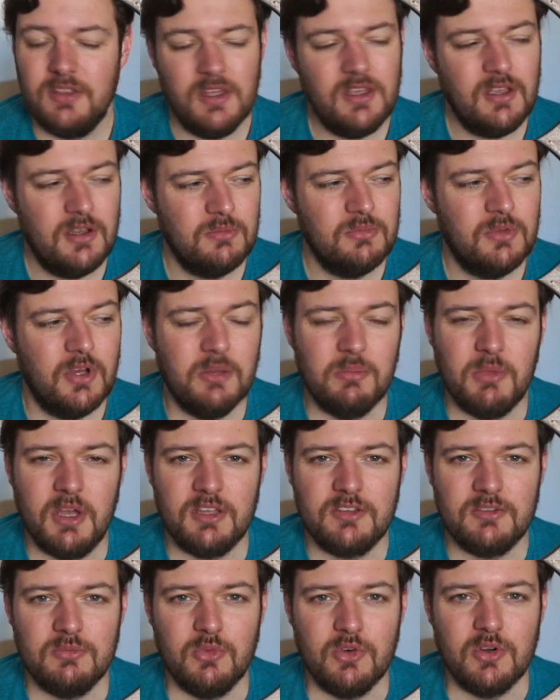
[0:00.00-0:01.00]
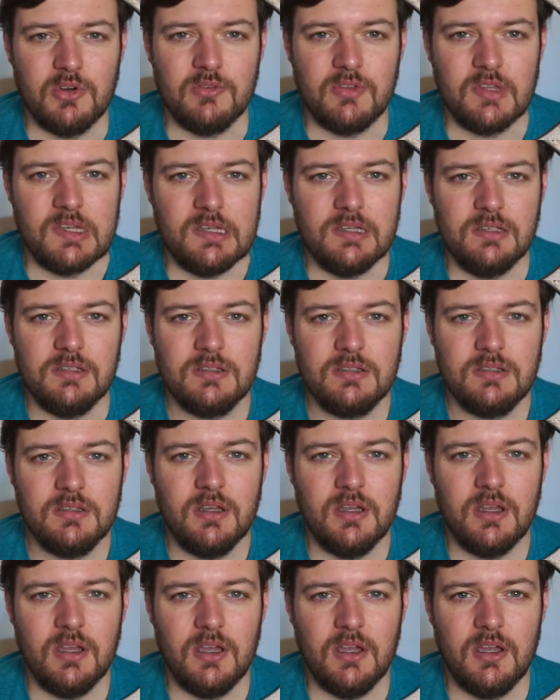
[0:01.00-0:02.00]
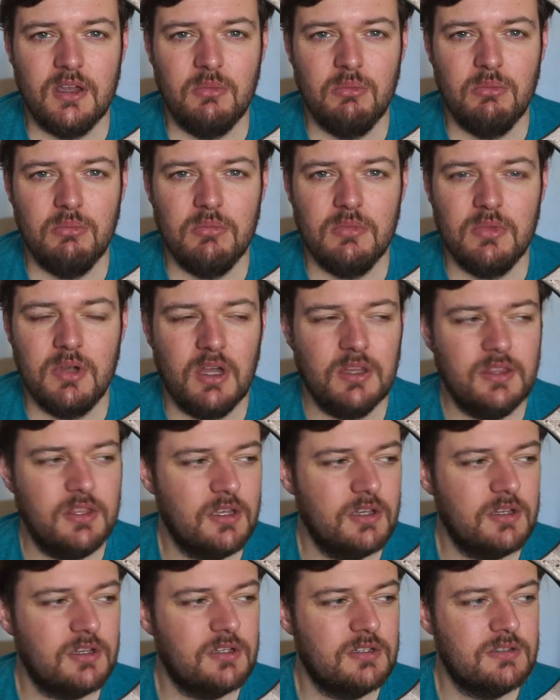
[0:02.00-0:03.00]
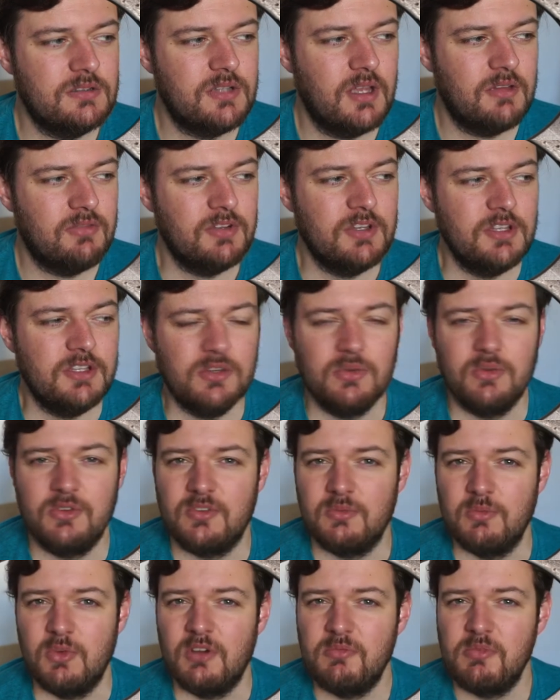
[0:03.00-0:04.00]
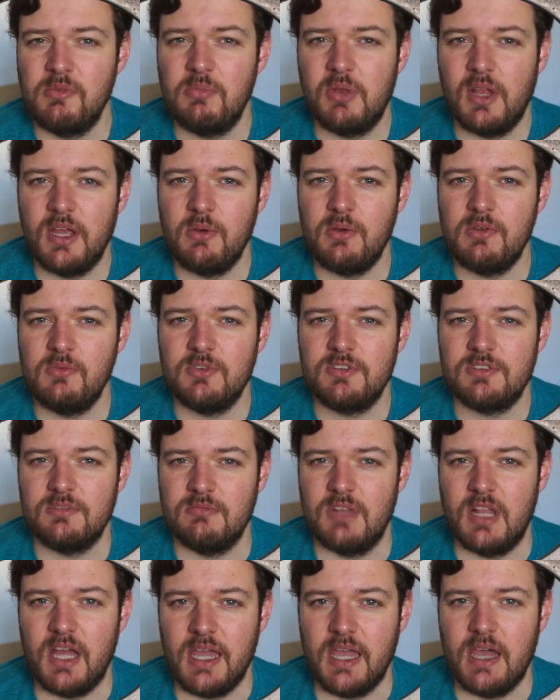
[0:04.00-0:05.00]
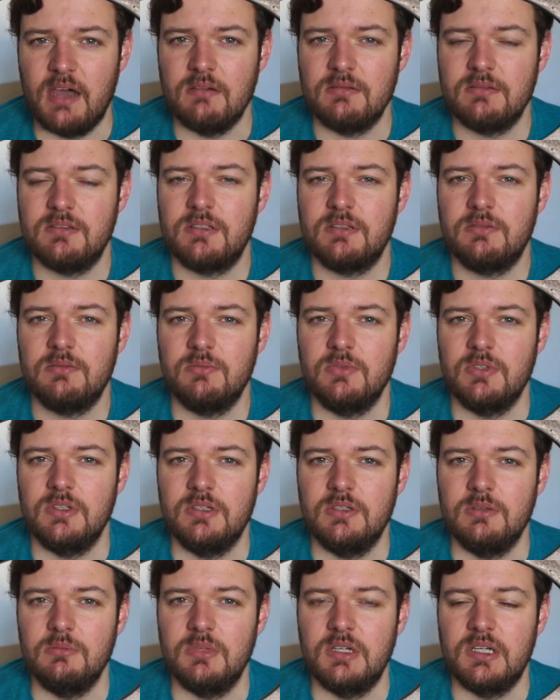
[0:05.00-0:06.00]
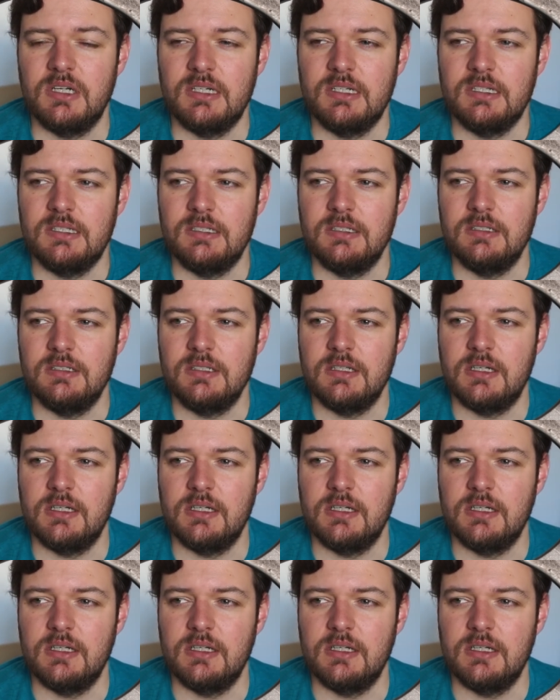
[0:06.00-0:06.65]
I'm going to make some more of these. I think I could definitely do with some more. I've been playing with some layouts with them, and